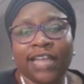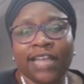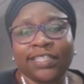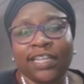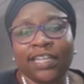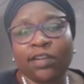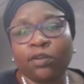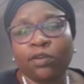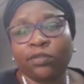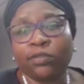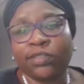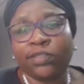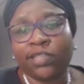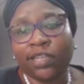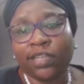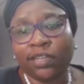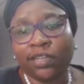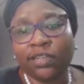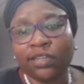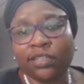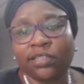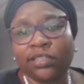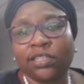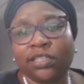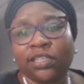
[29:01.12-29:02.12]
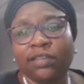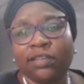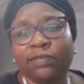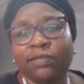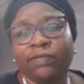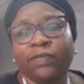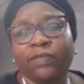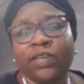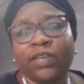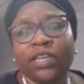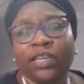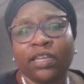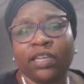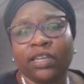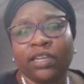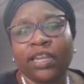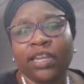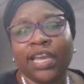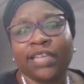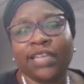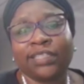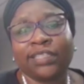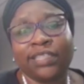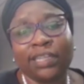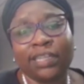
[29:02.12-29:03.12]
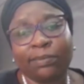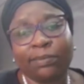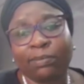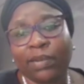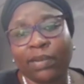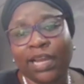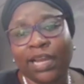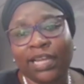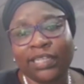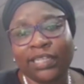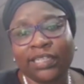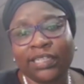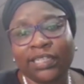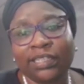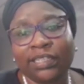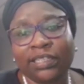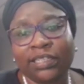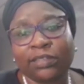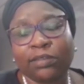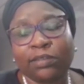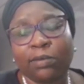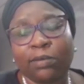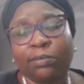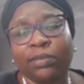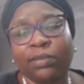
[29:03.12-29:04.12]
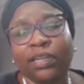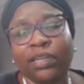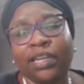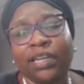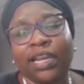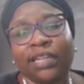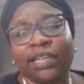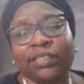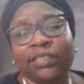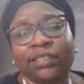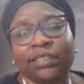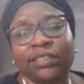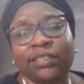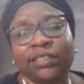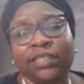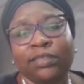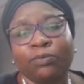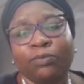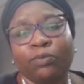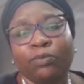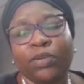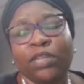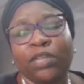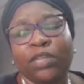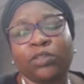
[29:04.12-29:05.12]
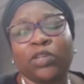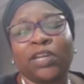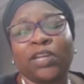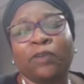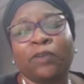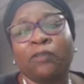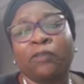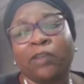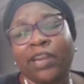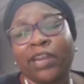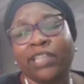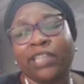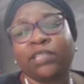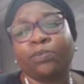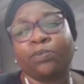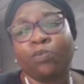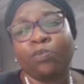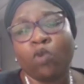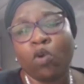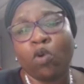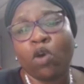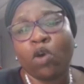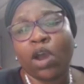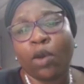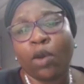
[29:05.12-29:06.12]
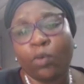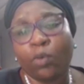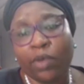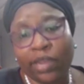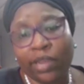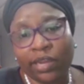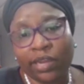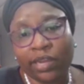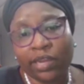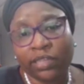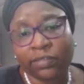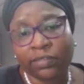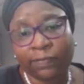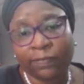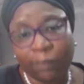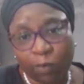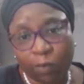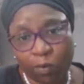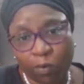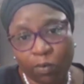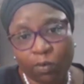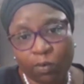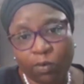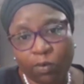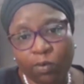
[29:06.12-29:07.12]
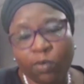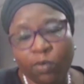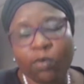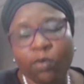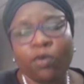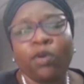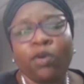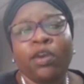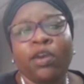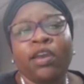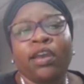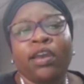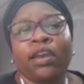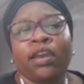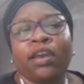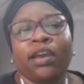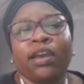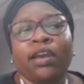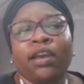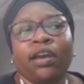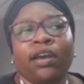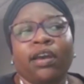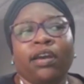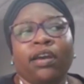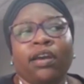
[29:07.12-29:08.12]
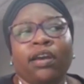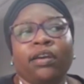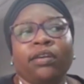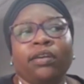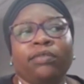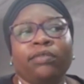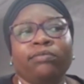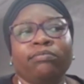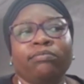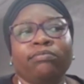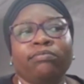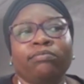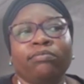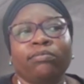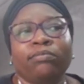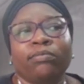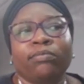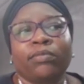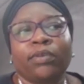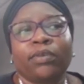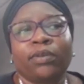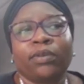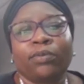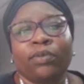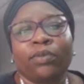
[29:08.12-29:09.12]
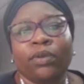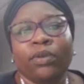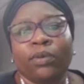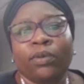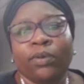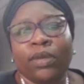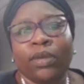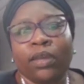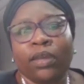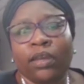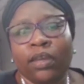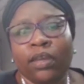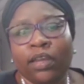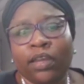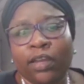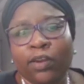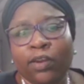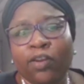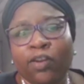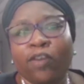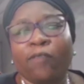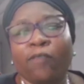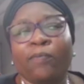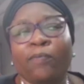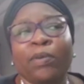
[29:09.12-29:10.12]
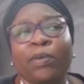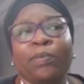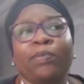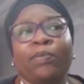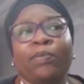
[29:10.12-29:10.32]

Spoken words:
as an alternative to estate planning is something that needs to create more awareness for. Um, a lot of